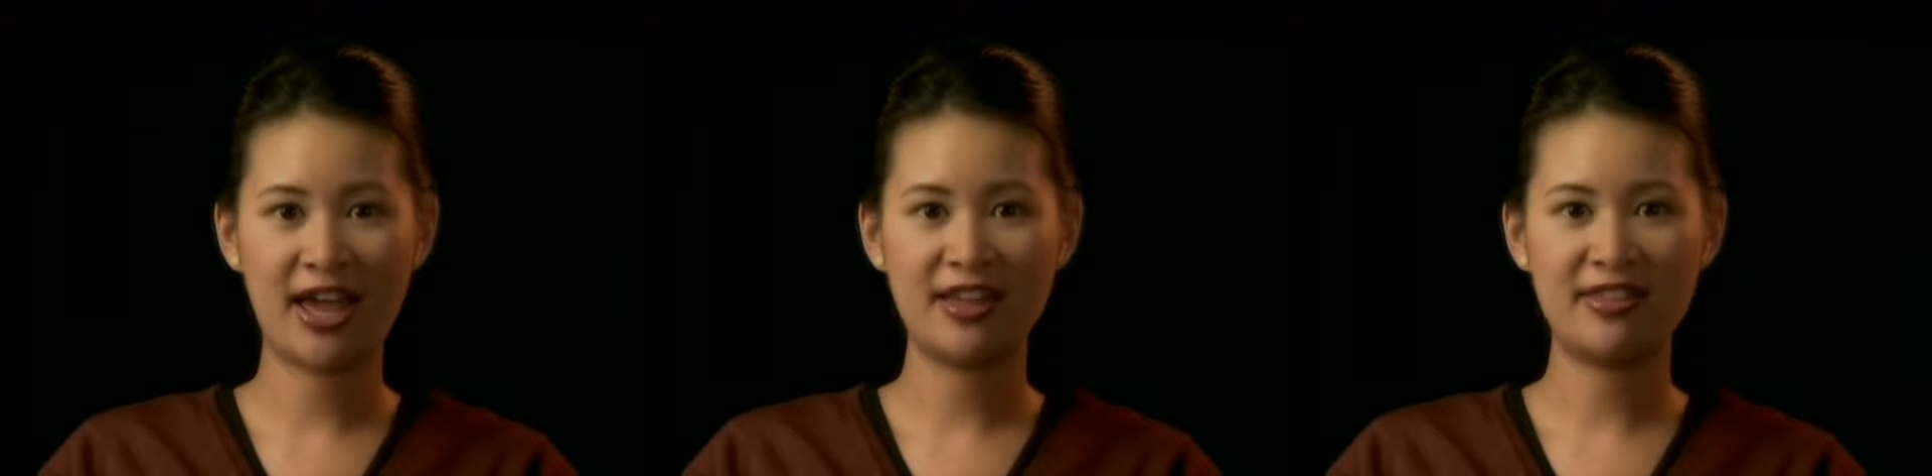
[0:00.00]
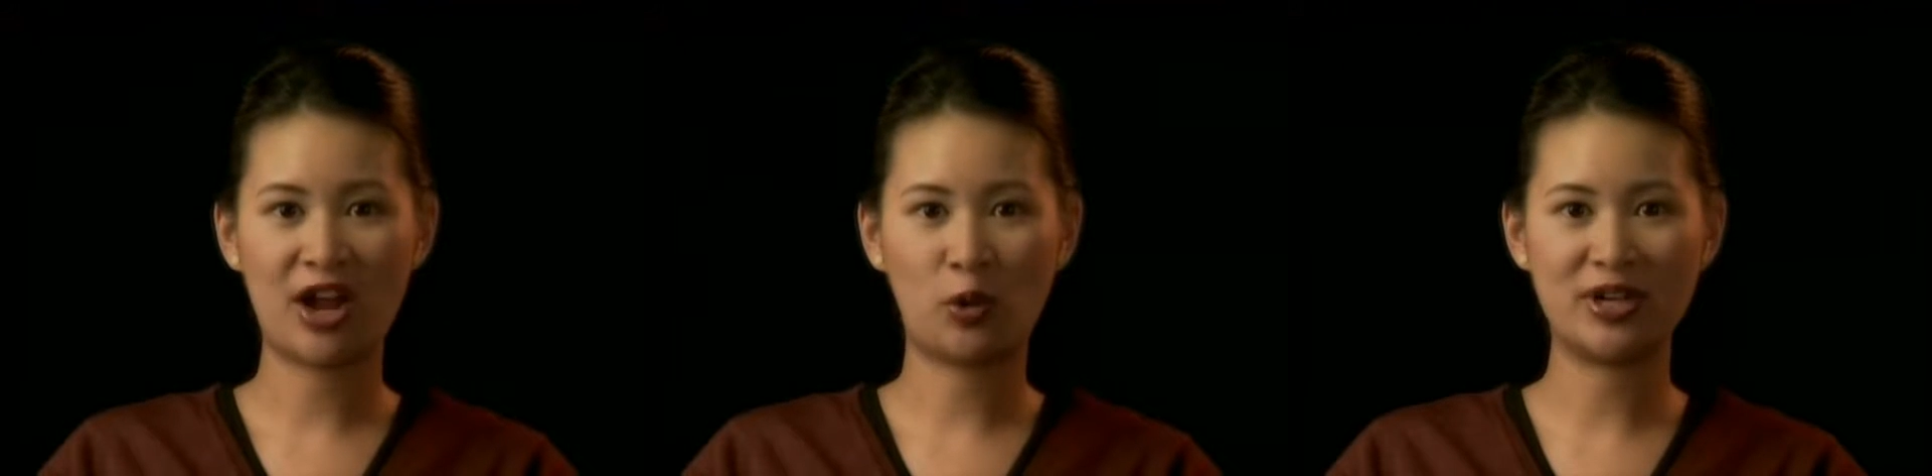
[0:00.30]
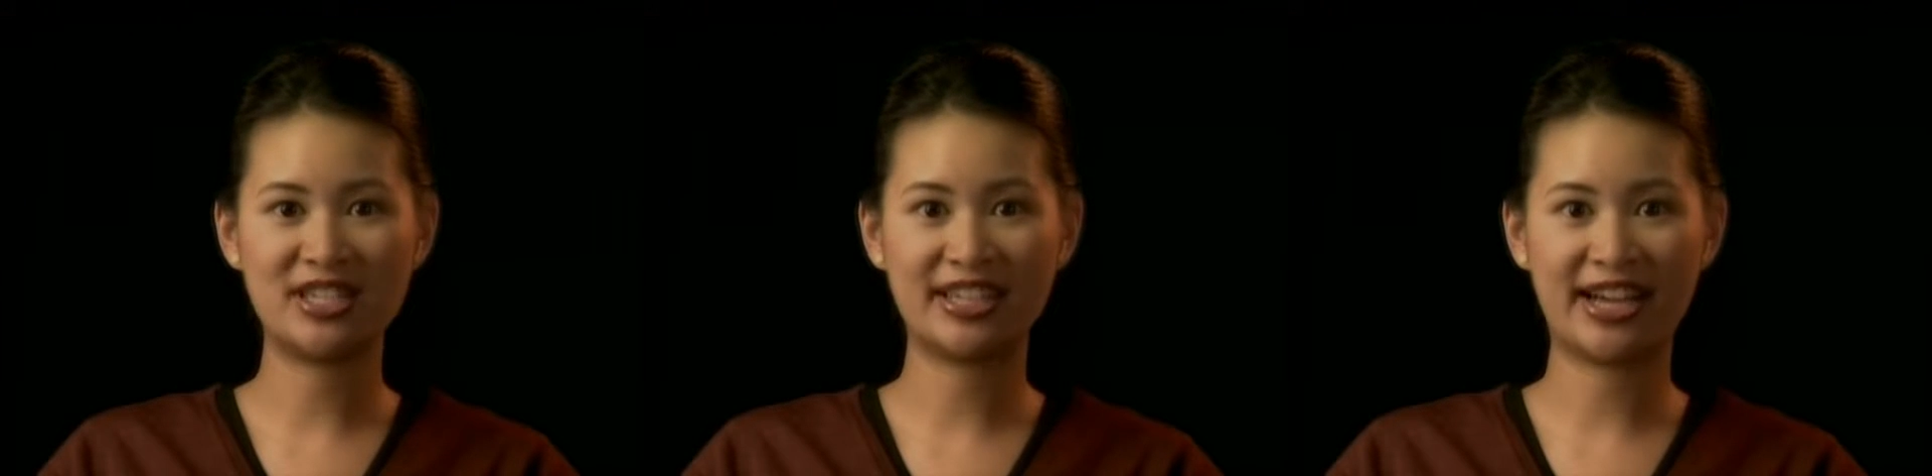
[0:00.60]
there
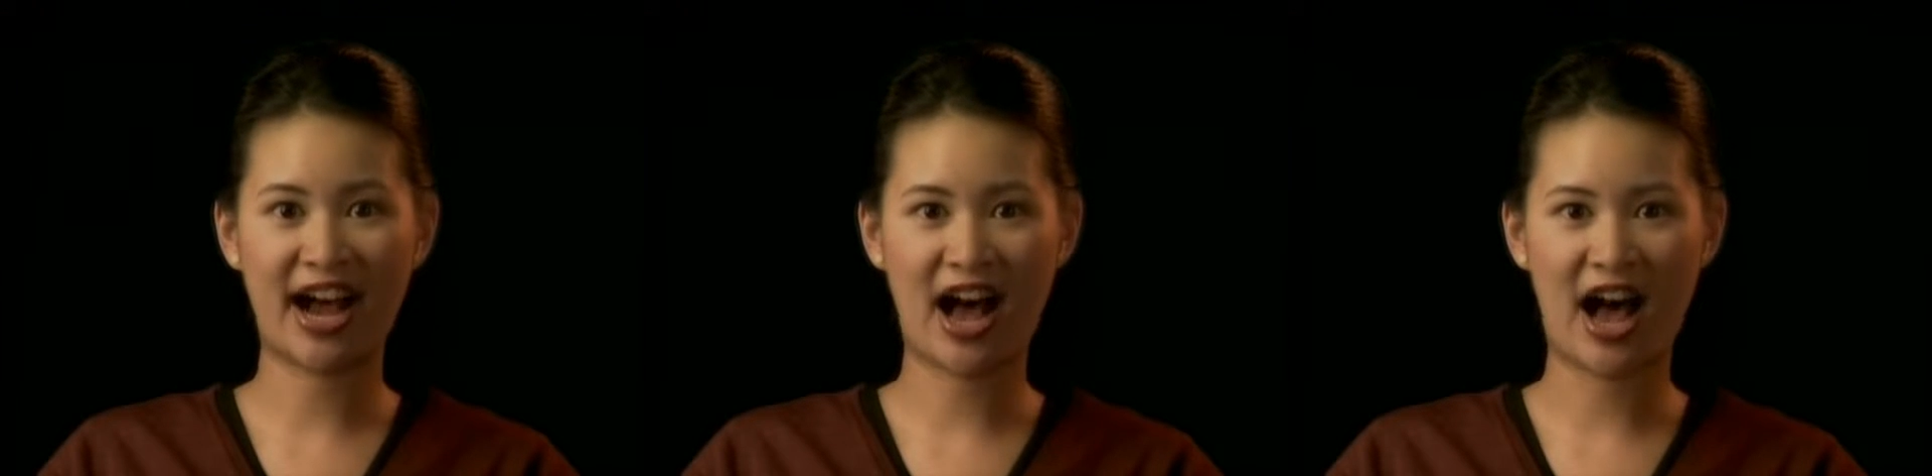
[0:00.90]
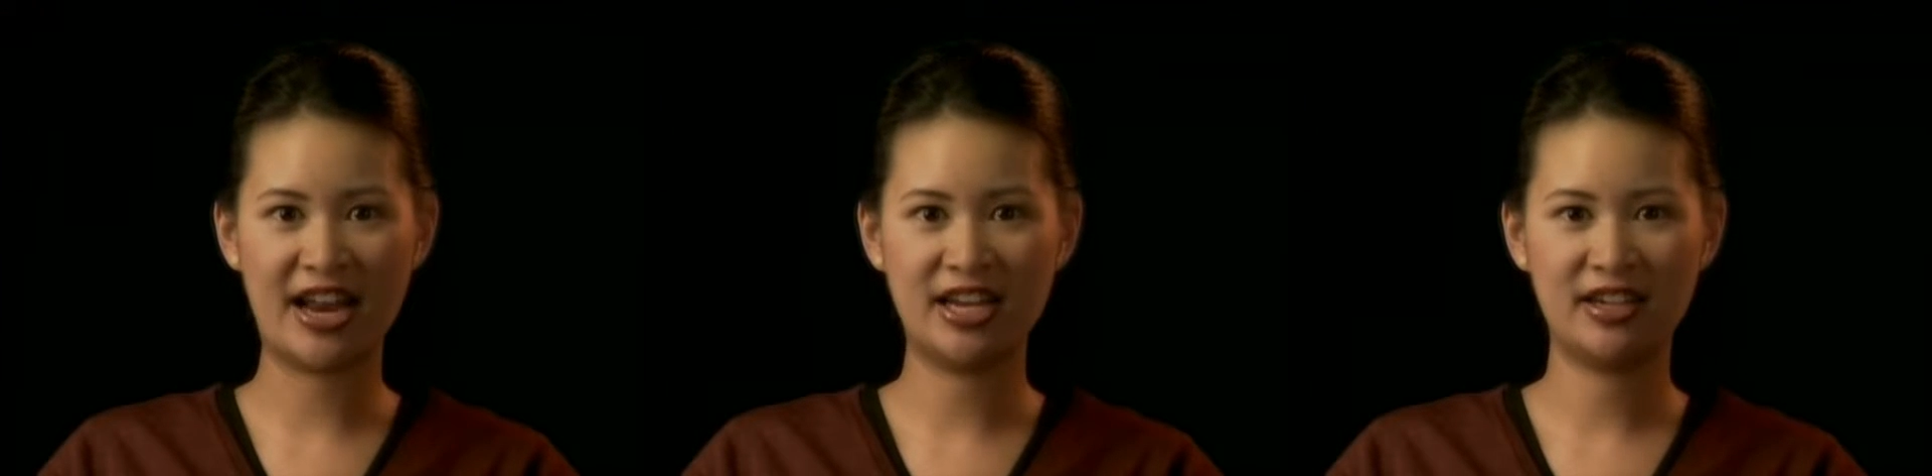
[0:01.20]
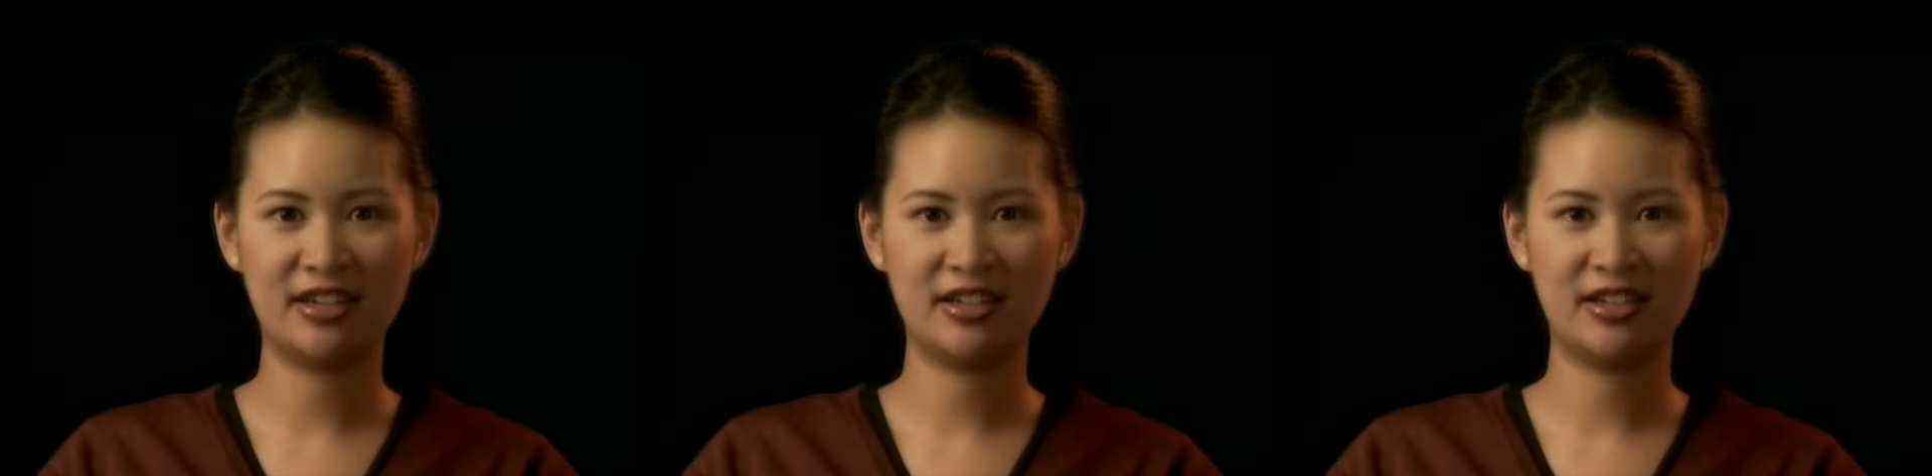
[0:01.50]
was God,
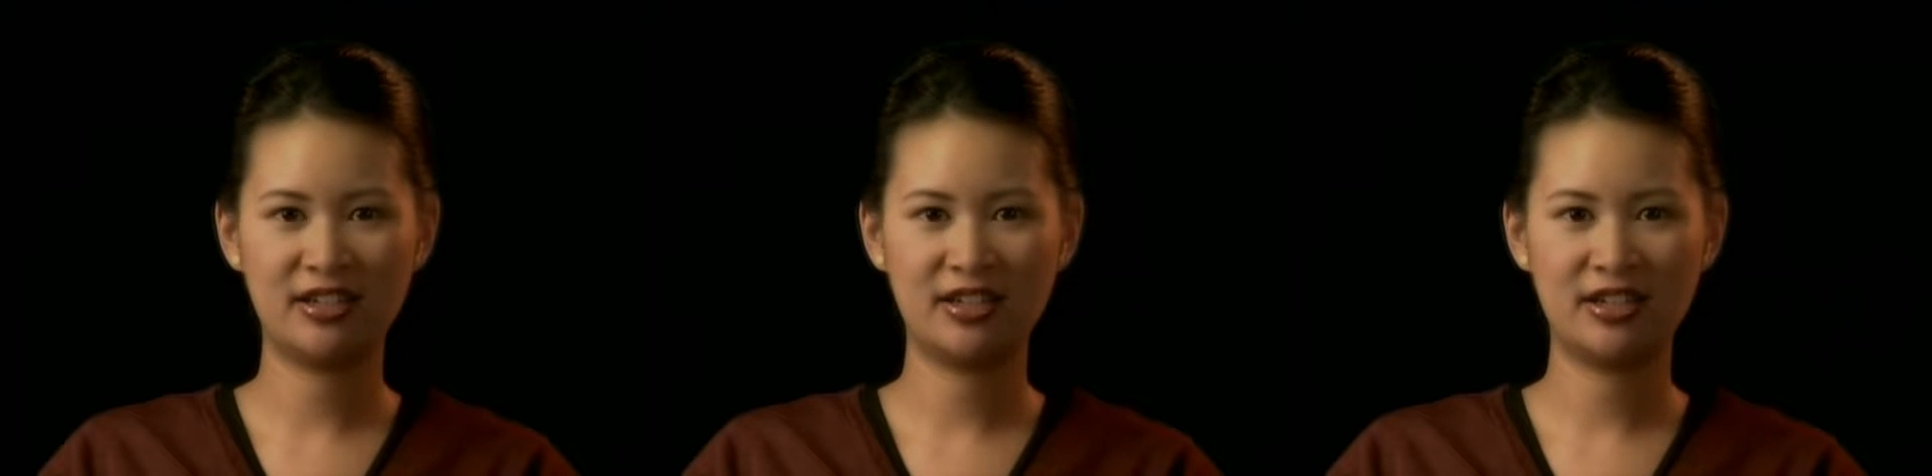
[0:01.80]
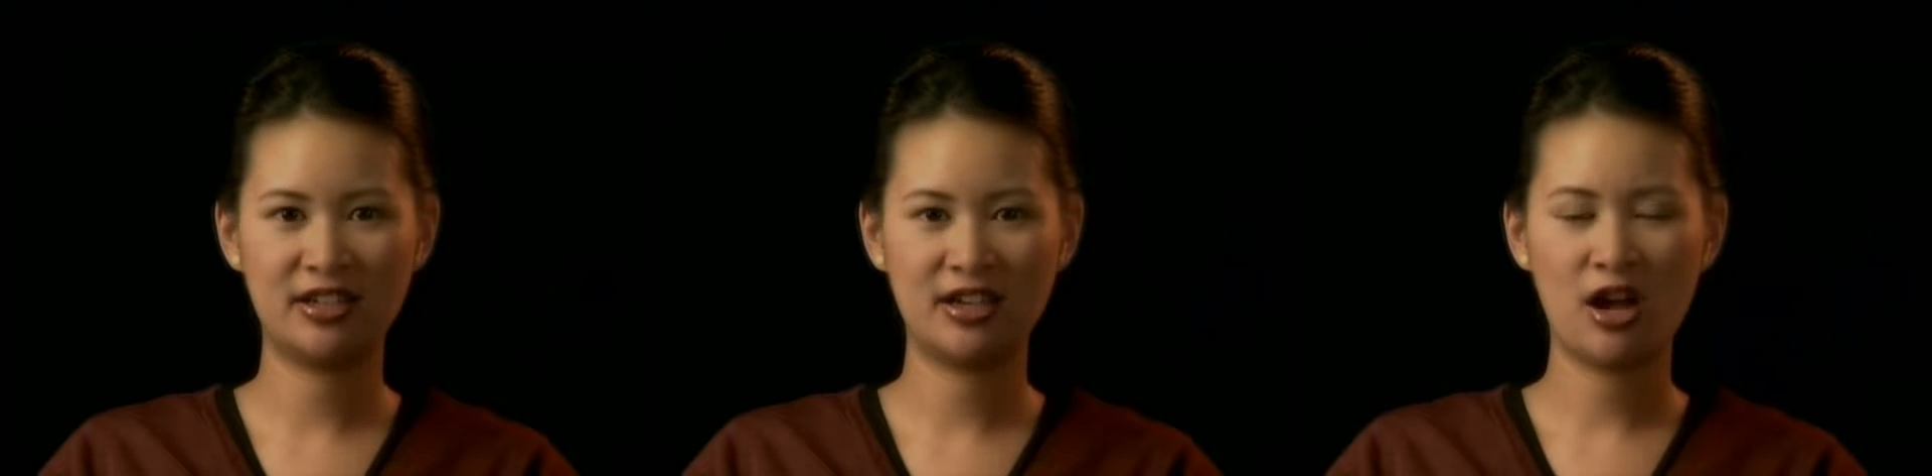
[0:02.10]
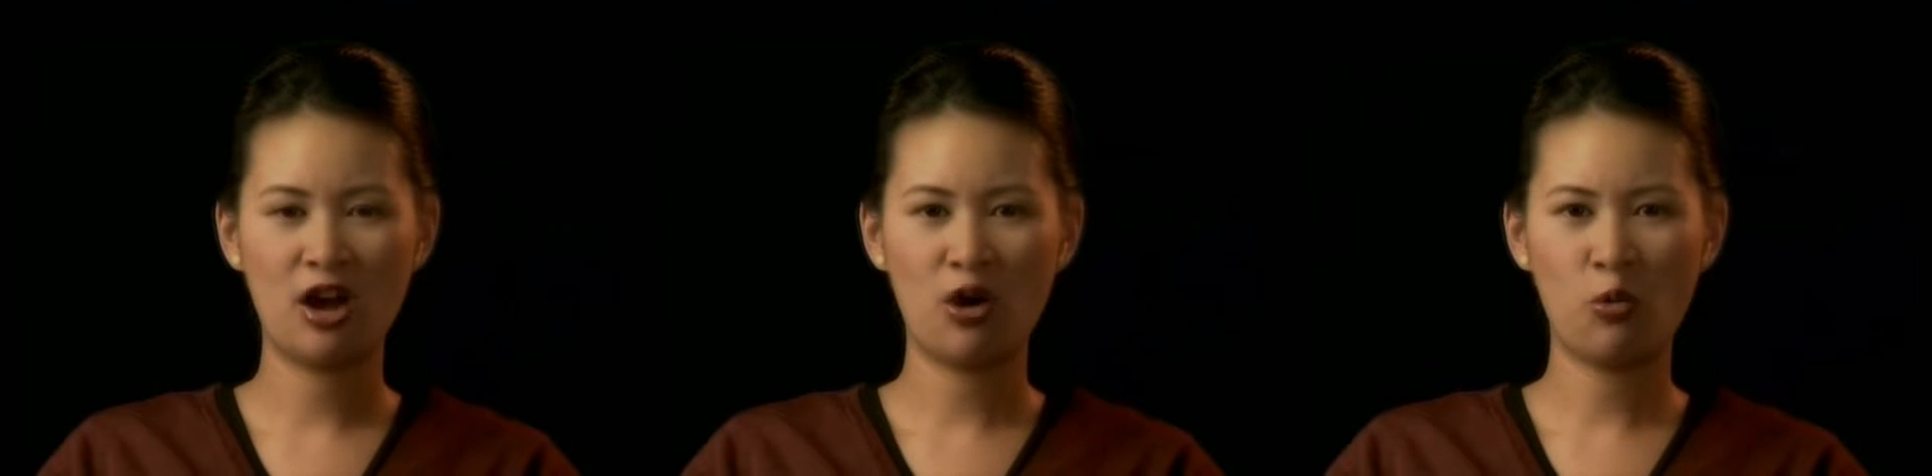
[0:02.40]

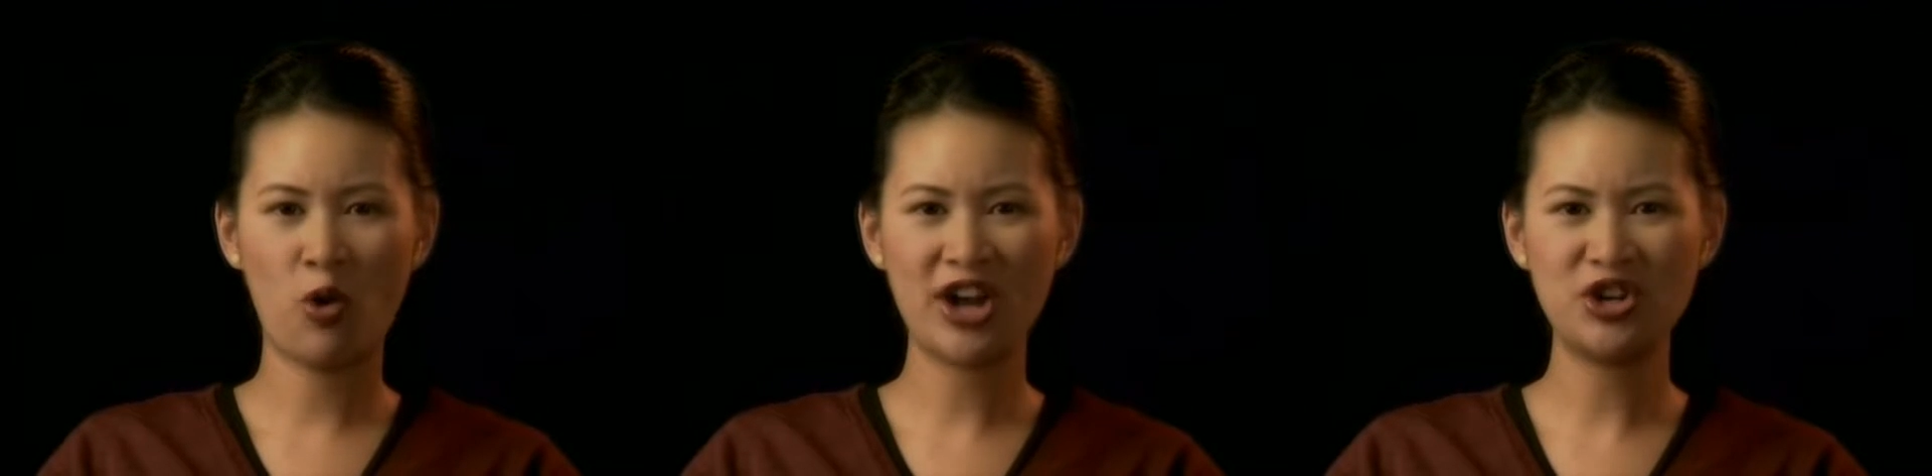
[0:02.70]
one